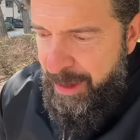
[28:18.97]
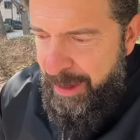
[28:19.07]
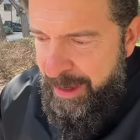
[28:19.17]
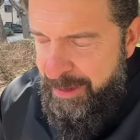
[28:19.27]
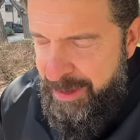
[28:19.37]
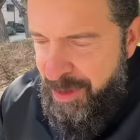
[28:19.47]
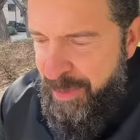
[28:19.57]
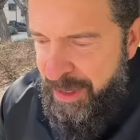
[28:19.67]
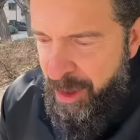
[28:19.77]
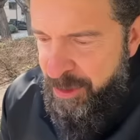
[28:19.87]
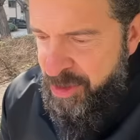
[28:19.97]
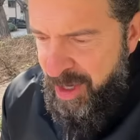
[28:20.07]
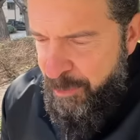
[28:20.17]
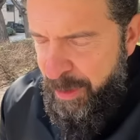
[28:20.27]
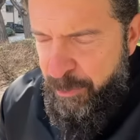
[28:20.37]
and the media was
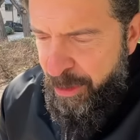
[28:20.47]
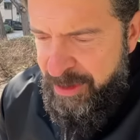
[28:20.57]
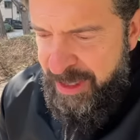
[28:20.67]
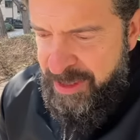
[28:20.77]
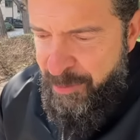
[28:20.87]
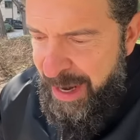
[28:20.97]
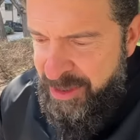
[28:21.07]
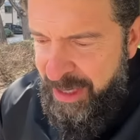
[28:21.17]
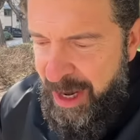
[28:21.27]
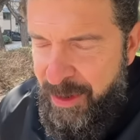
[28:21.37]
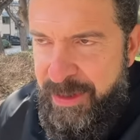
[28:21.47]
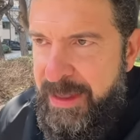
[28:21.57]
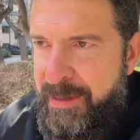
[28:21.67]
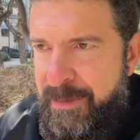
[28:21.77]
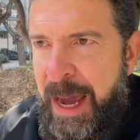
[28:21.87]
saying big protests in Moscow,
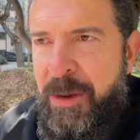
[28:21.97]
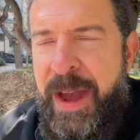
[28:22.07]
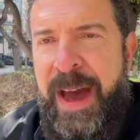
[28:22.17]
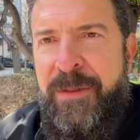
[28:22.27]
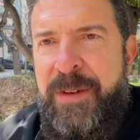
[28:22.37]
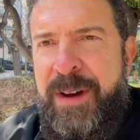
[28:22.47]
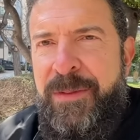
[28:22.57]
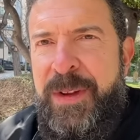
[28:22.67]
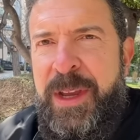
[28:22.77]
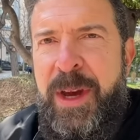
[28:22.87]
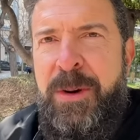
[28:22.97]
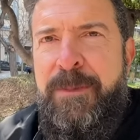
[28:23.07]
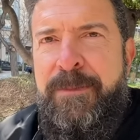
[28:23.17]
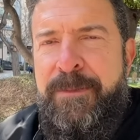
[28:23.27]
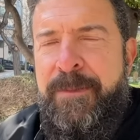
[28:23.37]
and now you have a video
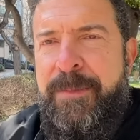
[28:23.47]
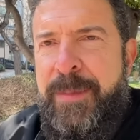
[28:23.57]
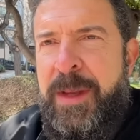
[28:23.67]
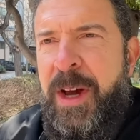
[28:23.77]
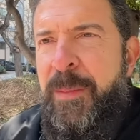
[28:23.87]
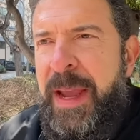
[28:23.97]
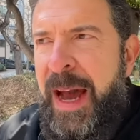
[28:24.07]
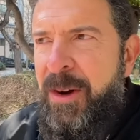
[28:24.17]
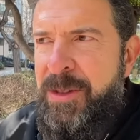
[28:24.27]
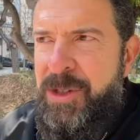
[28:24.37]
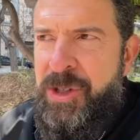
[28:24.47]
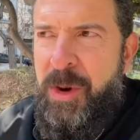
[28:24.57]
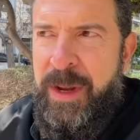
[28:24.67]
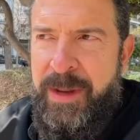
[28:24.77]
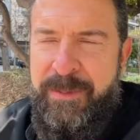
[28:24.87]
coming out
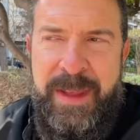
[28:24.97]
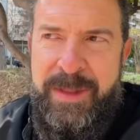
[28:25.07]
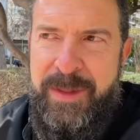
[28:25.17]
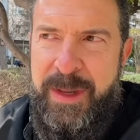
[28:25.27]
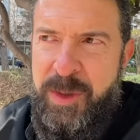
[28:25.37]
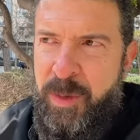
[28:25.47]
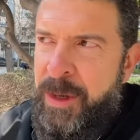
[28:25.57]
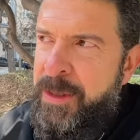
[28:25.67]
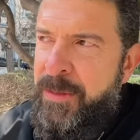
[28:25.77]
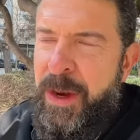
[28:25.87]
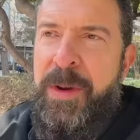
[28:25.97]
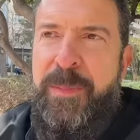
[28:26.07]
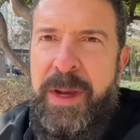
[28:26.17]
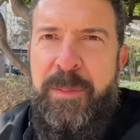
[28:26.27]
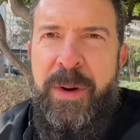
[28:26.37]
showing that these weren't very
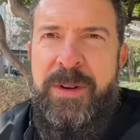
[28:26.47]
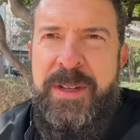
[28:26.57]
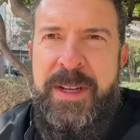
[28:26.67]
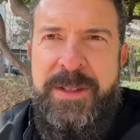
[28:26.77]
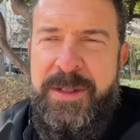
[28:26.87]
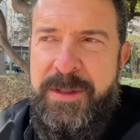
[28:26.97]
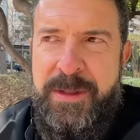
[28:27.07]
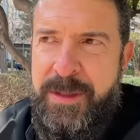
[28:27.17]
big protests.